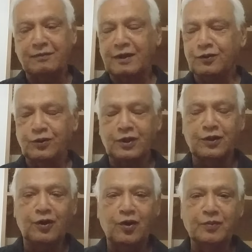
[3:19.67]
I do not
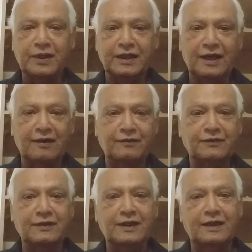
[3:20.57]
know how many have
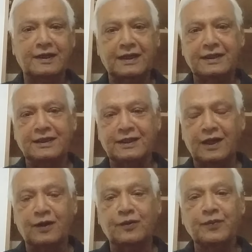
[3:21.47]
read it
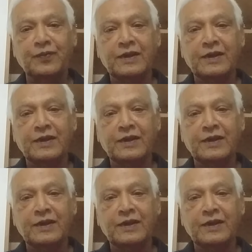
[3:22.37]
now,